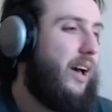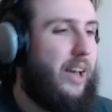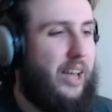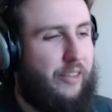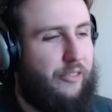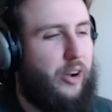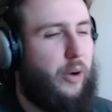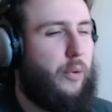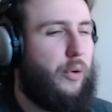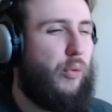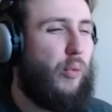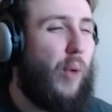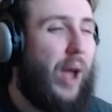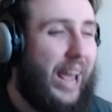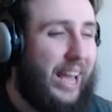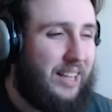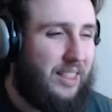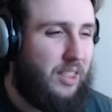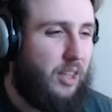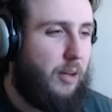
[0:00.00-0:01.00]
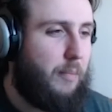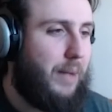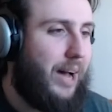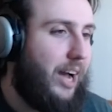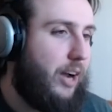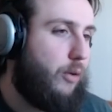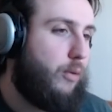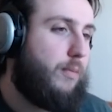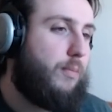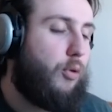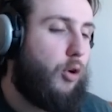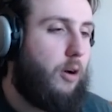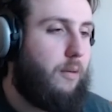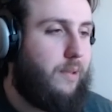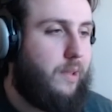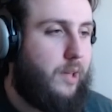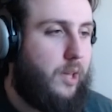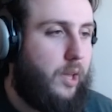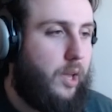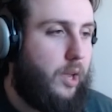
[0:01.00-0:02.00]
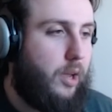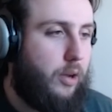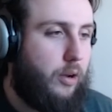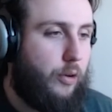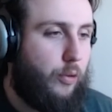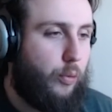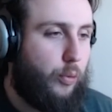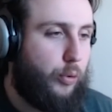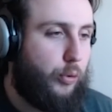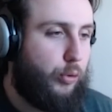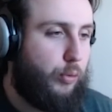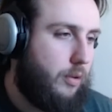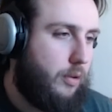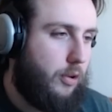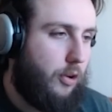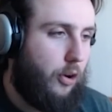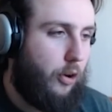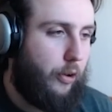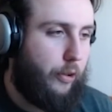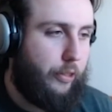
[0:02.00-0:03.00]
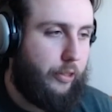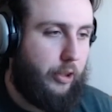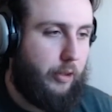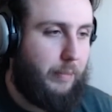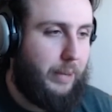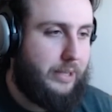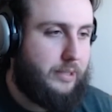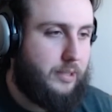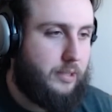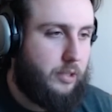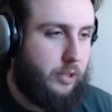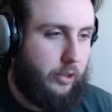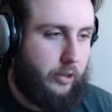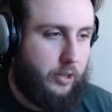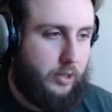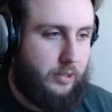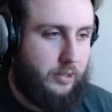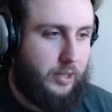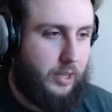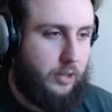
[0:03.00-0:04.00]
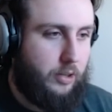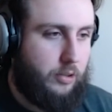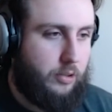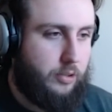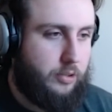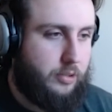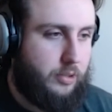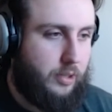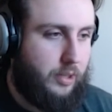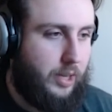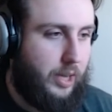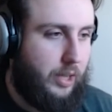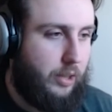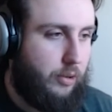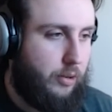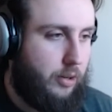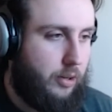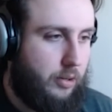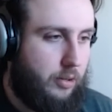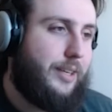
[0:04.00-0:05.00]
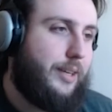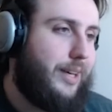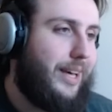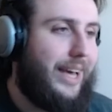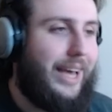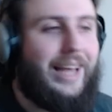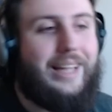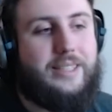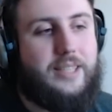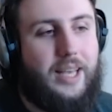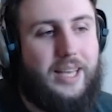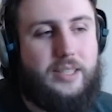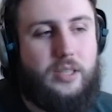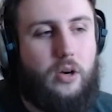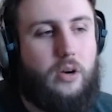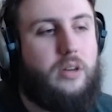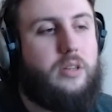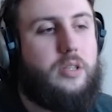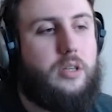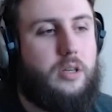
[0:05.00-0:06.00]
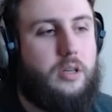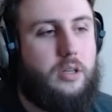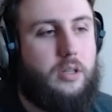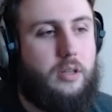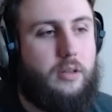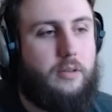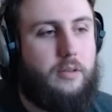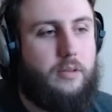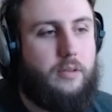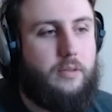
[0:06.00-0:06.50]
If I were to rank them, I would probably group all the best in slot contenders together. It's hard to